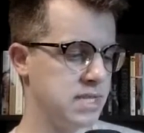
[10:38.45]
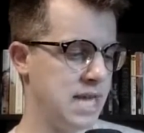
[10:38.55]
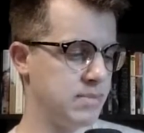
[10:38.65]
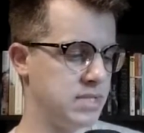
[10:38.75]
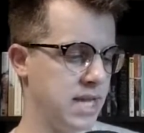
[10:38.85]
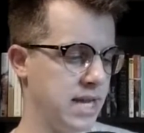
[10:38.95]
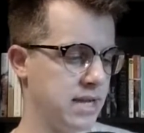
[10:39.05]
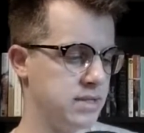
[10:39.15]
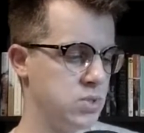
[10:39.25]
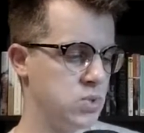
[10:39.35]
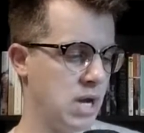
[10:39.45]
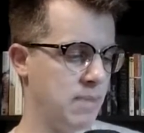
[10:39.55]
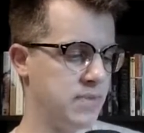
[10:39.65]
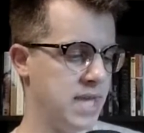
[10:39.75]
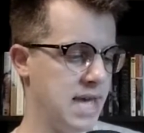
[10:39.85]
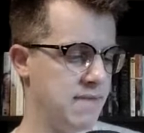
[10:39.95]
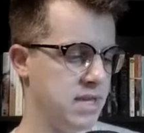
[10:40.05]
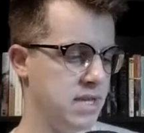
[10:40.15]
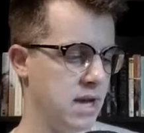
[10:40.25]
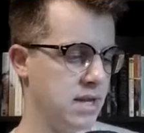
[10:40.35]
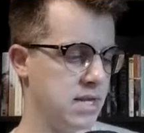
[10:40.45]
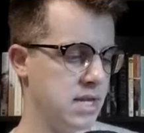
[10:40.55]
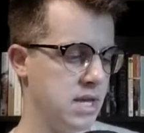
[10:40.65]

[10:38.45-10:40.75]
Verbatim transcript: knapsack. Drop the heavy gun.